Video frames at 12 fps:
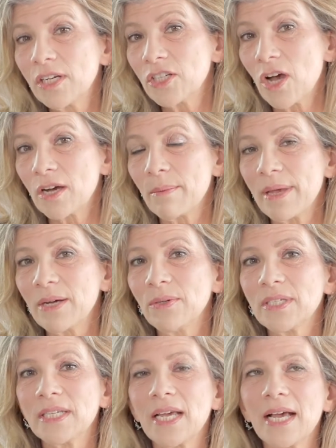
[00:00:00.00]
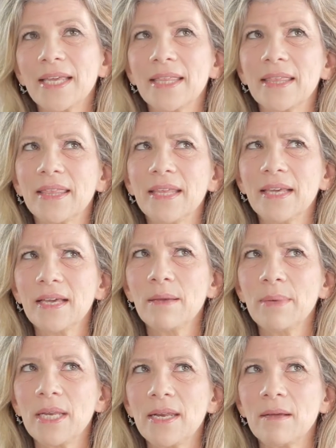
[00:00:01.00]
to talk about, I think
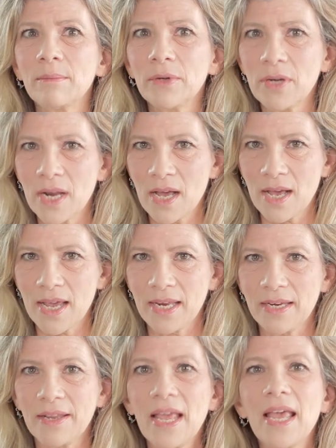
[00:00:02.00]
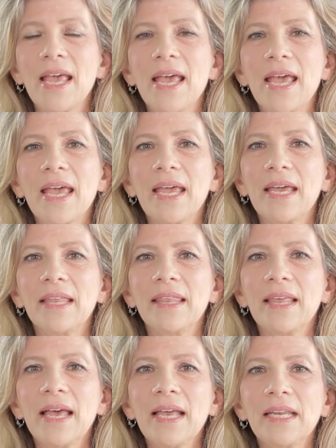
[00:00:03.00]
I'm at number 9, and
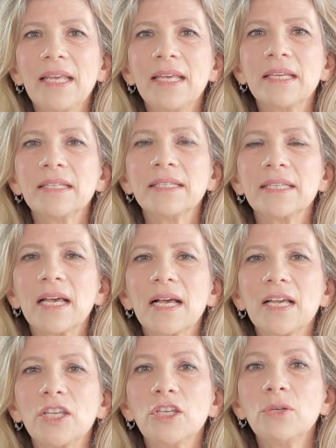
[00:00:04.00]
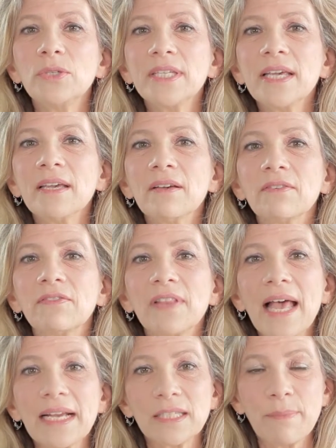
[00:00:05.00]
that is using
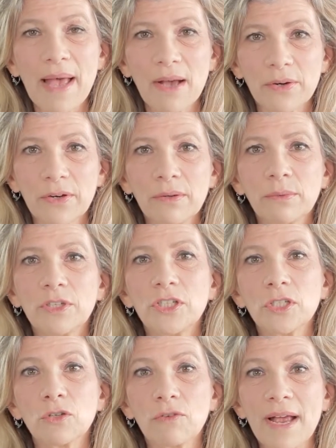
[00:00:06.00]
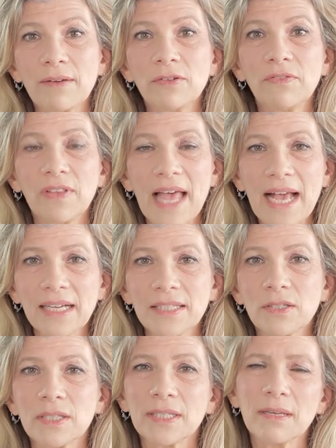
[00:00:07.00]
flax powder, which is ground
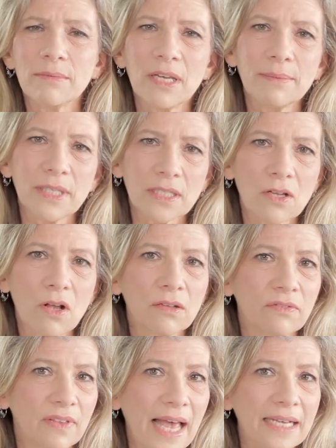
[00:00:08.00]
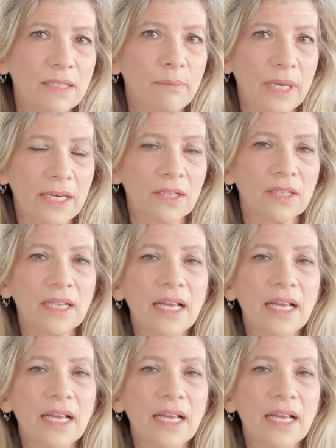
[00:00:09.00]
flax, sometimes it's called flax meal,